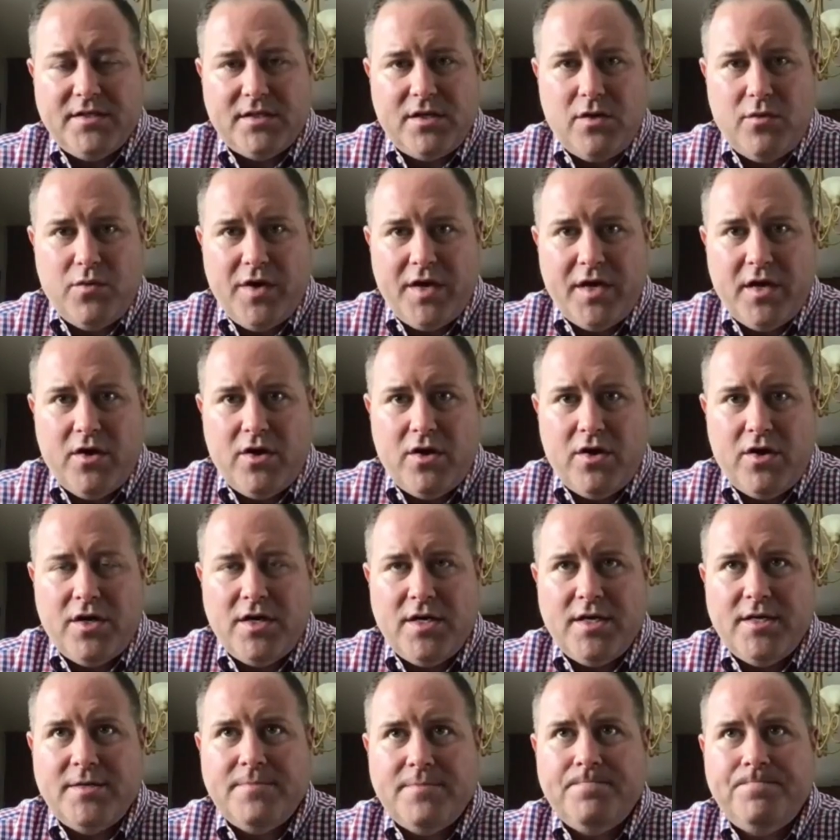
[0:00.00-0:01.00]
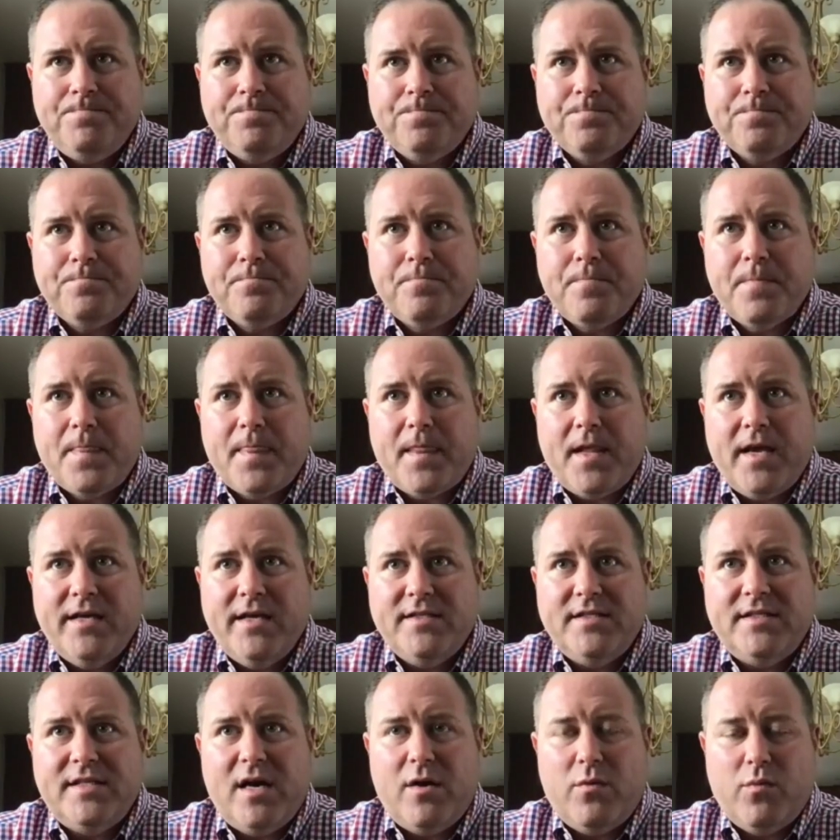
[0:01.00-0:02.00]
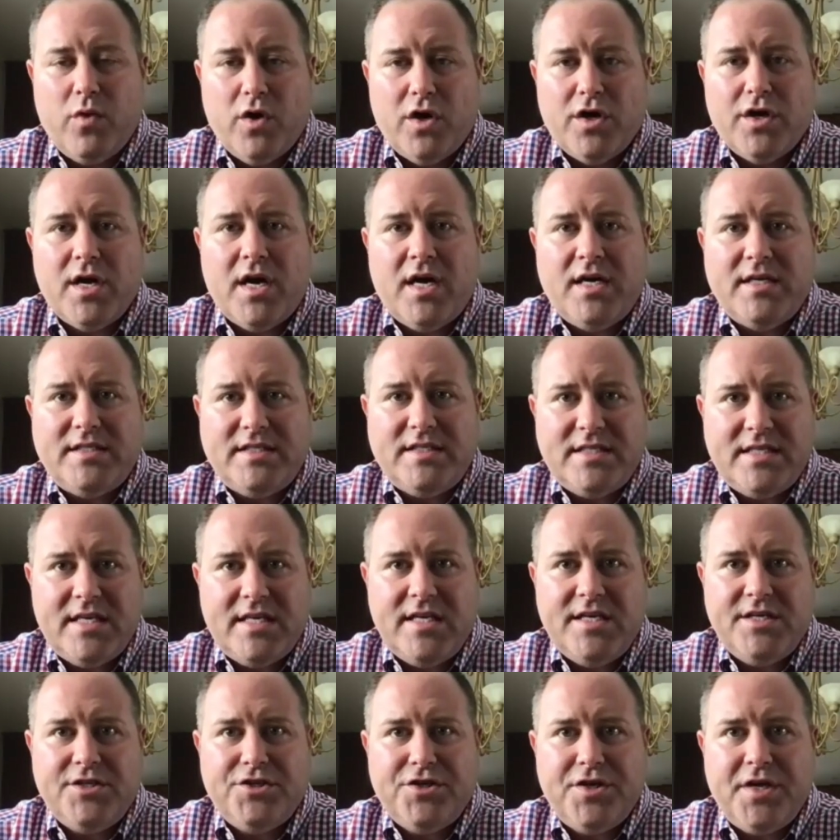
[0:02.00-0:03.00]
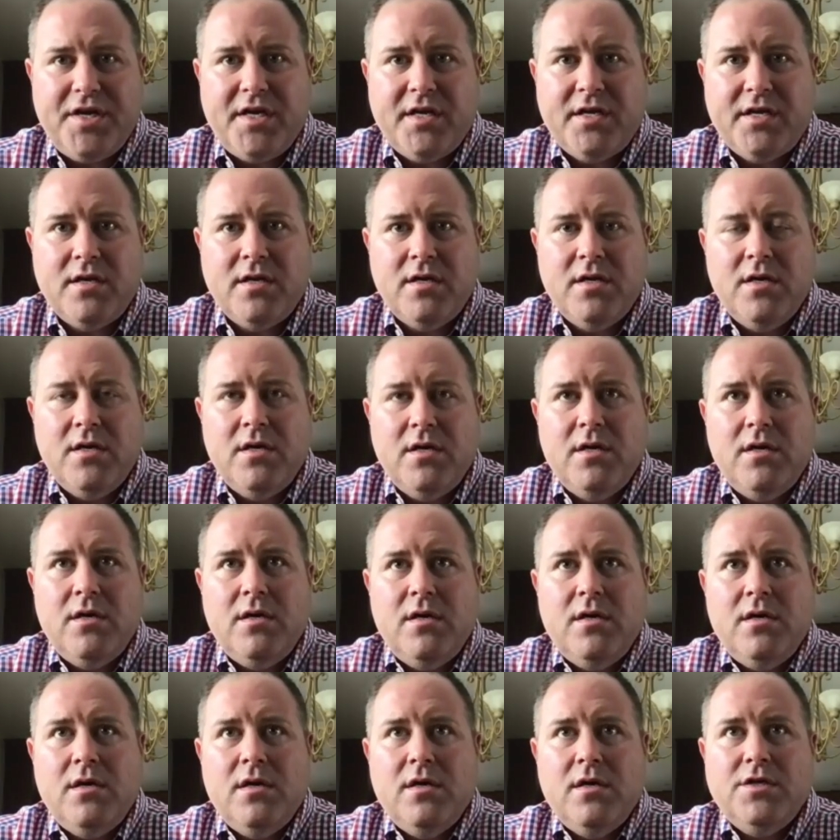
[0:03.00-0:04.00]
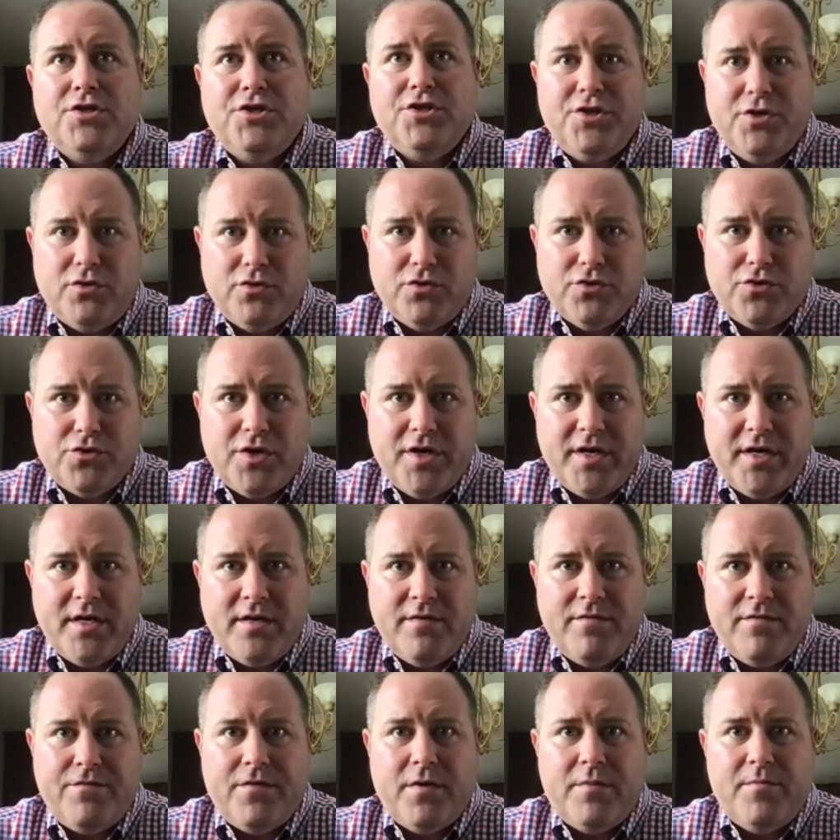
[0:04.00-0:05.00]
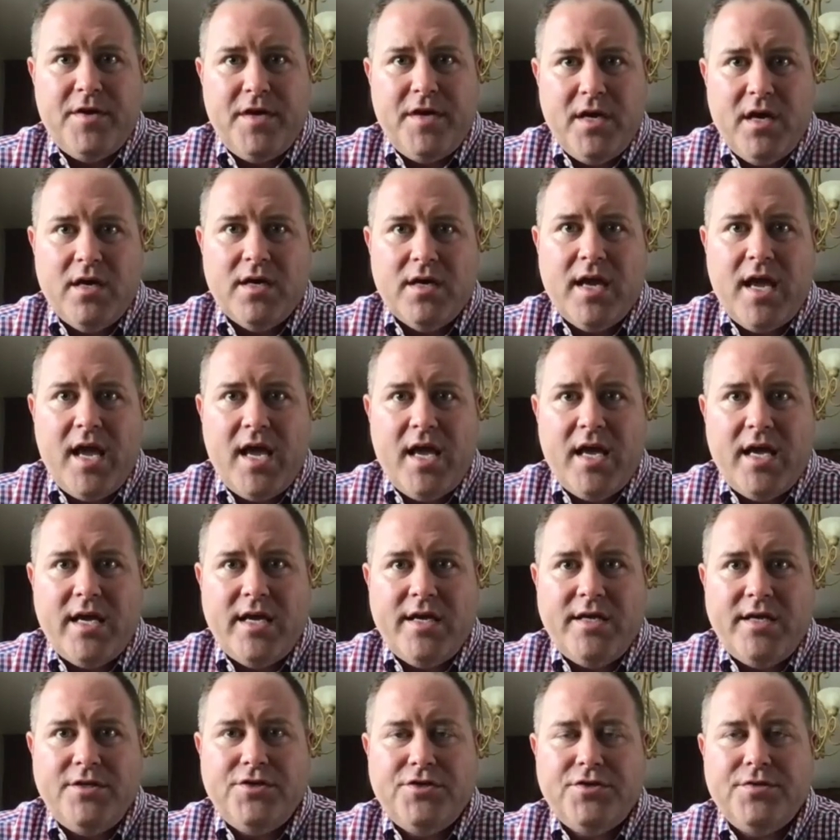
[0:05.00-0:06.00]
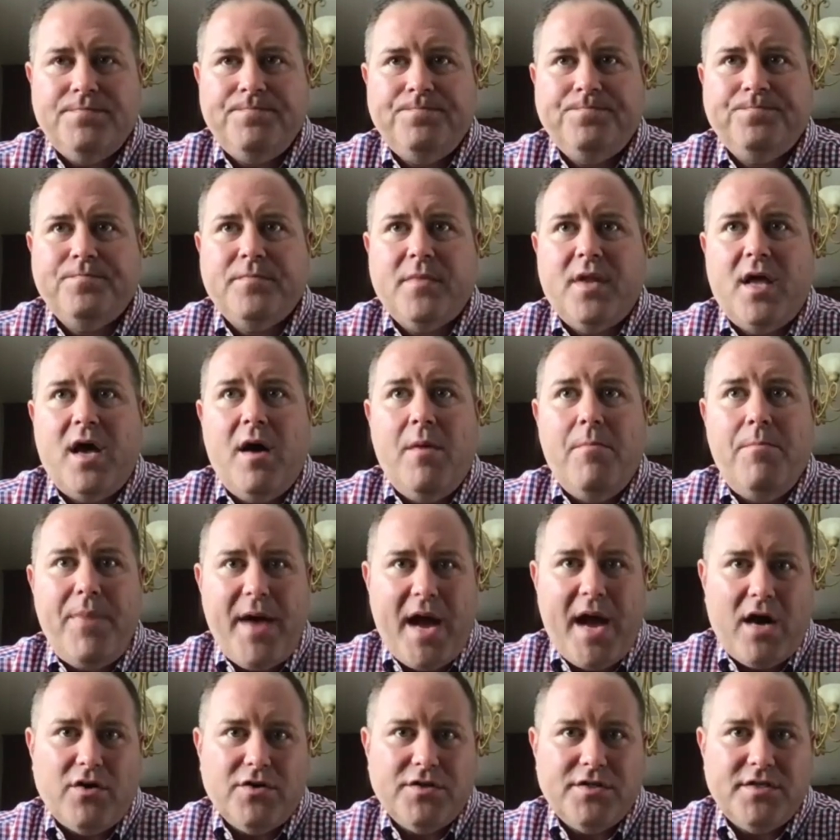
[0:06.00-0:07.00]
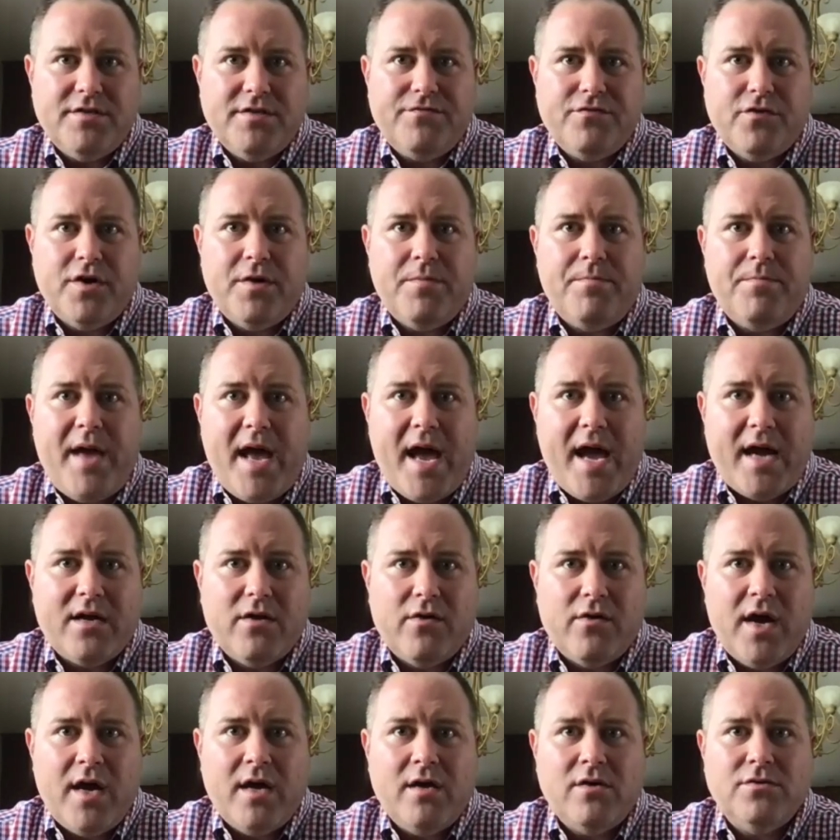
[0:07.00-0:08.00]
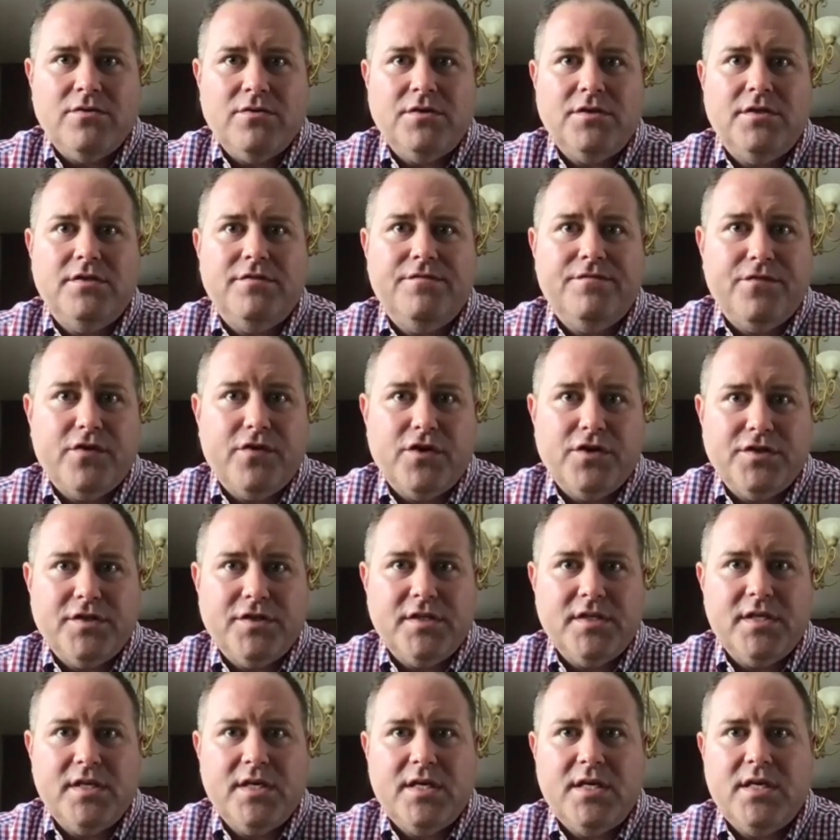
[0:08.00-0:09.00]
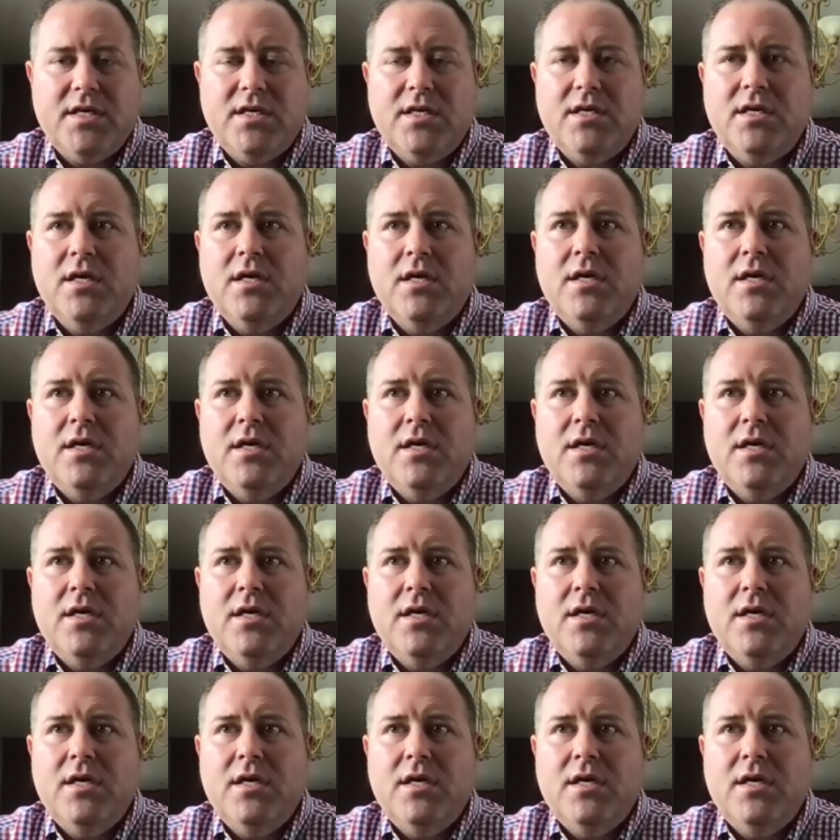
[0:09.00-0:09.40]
going on is that we're not teaching children from a young age about different backgrounds, diversity,